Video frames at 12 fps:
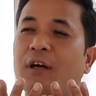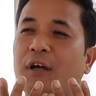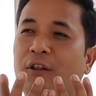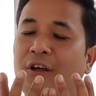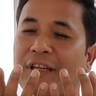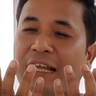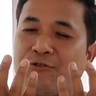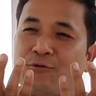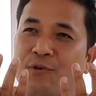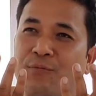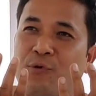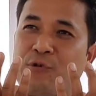not that you
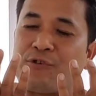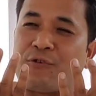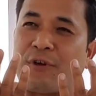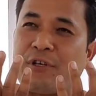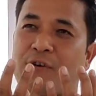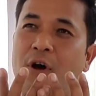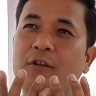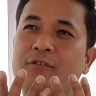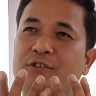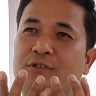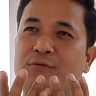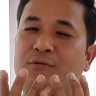impose your
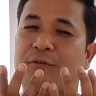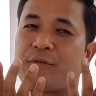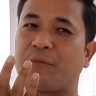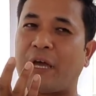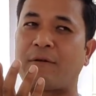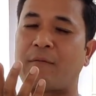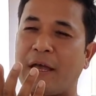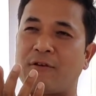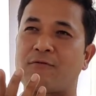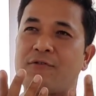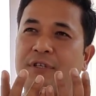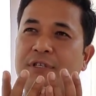ideologies to the
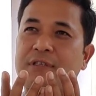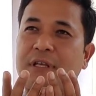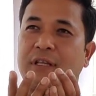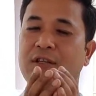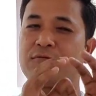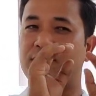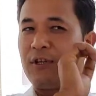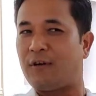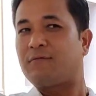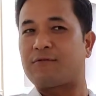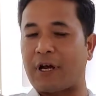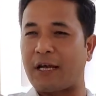minorities and
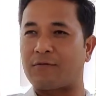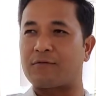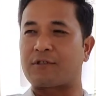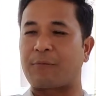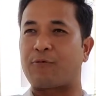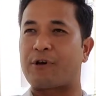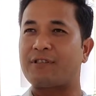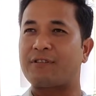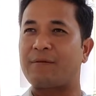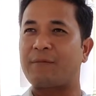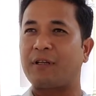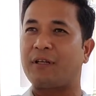then try to suppress
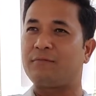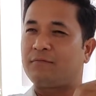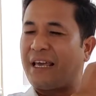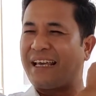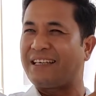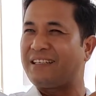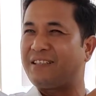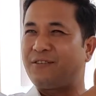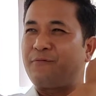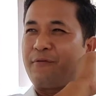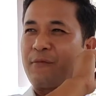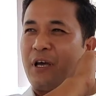them and then
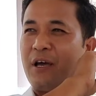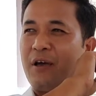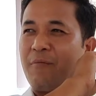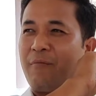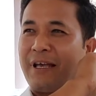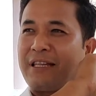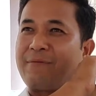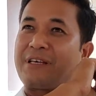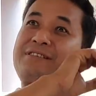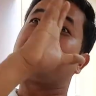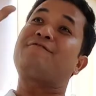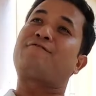make them
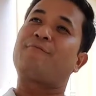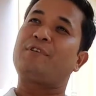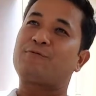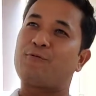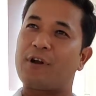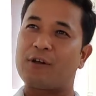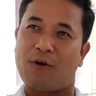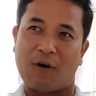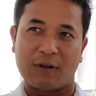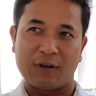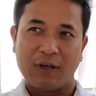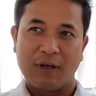extinct from this world at
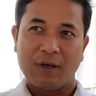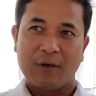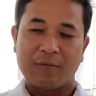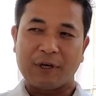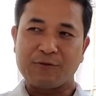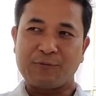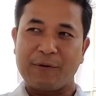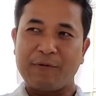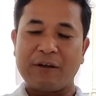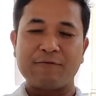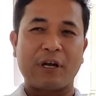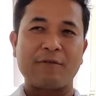all. Because
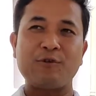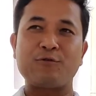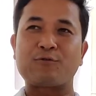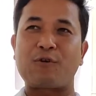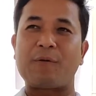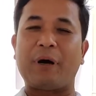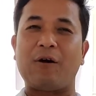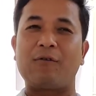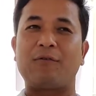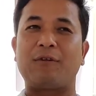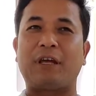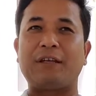whenever you talk
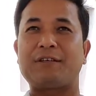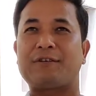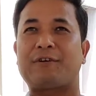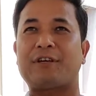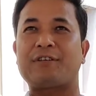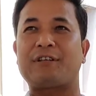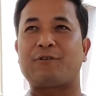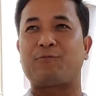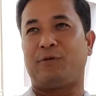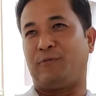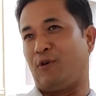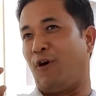about integration, it
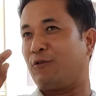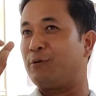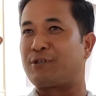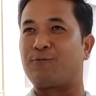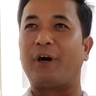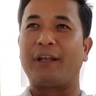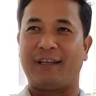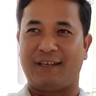will be always what